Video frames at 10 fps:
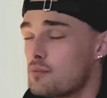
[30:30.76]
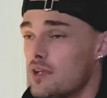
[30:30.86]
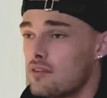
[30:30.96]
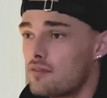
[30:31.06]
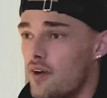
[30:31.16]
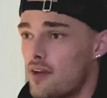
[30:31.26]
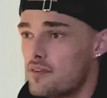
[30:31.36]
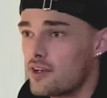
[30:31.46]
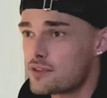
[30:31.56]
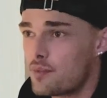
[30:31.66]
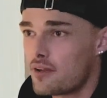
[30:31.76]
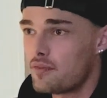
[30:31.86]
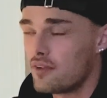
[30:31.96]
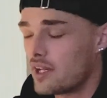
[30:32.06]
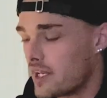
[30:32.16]
be in 5 years, but I
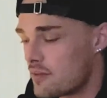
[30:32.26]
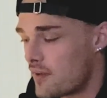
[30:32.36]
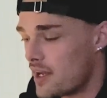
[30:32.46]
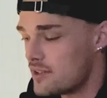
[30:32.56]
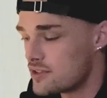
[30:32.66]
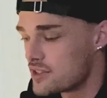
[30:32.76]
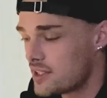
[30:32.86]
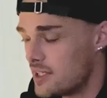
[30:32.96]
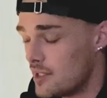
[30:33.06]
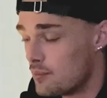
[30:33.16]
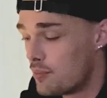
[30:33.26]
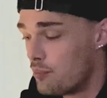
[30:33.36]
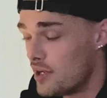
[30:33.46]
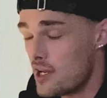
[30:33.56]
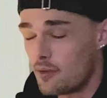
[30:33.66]
feel like if I just keep
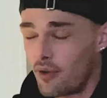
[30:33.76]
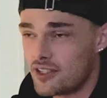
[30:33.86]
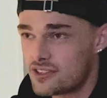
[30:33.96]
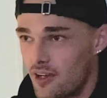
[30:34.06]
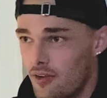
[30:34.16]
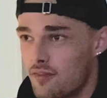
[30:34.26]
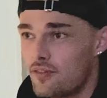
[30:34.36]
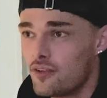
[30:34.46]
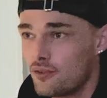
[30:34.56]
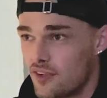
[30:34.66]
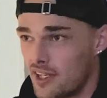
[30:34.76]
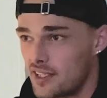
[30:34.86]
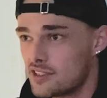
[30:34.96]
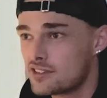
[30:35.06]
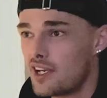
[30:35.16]
beating myself to
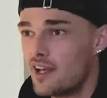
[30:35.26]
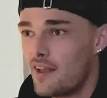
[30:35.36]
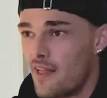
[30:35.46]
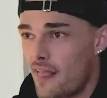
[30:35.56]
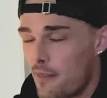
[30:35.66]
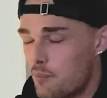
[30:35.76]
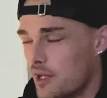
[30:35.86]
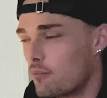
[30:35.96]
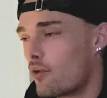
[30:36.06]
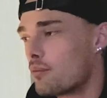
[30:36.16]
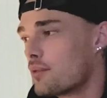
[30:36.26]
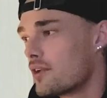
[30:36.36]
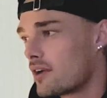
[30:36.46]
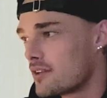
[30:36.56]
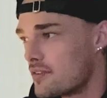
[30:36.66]
things, being more
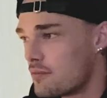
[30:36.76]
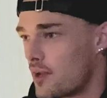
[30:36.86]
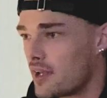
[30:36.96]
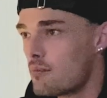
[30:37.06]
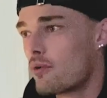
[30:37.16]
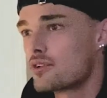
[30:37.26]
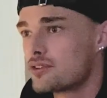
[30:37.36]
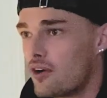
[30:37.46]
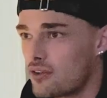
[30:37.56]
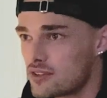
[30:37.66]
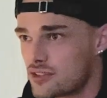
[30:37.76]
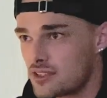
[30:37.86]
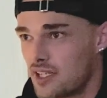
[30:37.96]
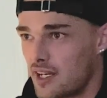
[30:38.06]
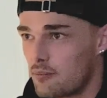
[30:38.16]
productive, making more songs,
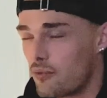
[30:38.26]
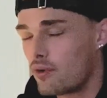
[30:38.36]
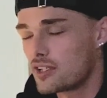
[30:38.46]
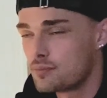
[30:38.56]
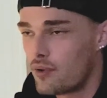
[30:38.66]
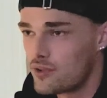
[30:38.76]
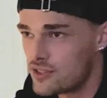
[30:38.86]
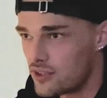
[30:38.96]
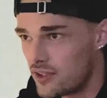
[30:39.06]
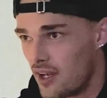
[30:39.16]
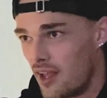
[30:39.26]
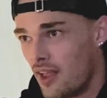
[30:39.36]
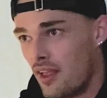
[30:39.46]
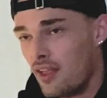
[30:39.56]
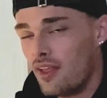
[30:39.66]
getting more exposure,
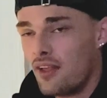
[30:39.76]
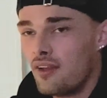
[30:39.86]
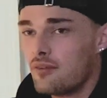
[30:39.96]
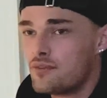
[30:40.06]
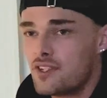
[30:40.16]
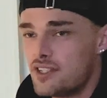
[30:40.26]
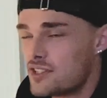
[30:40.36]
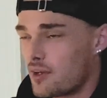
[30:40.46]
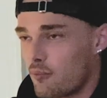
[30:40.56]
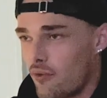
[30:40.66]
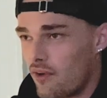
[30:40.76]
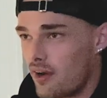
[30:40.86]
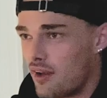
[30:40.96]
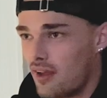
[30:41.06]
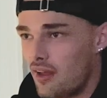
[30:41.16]
teaching
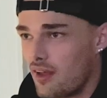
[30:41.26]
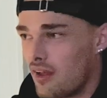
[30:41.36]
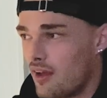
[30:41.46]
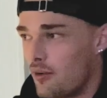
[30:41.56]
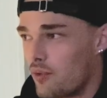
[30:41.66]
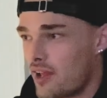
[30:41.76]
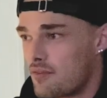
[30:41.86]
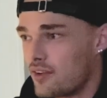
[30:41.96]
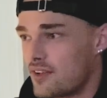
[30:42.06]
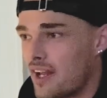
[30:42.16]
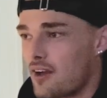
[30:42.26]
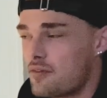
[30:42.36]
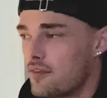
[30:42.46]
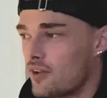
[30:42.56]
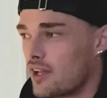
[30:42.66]
more, whatever, then I
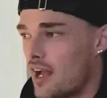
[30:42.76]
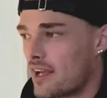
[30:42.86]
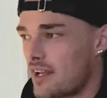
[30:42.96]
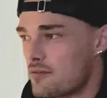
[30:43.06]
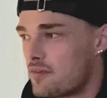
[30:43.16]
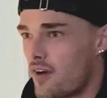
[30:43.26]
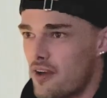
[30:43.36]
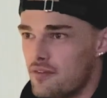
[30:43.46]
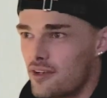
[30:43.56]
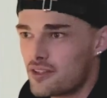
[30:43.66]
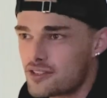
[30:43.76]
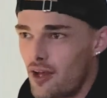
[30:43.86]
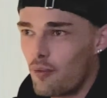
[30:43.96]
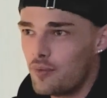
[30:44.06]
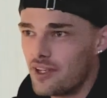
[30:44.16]
feel like in 5 years
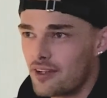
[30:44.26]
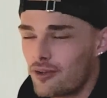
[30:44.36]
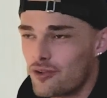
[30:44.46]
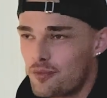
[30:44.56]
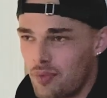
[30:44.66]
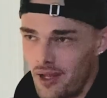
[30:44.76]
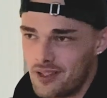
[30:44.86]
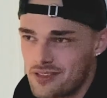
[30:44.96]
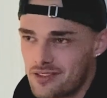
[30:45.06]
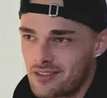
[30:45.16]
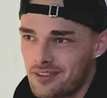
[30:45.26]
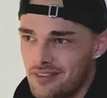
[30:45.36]
I'll be in a good place.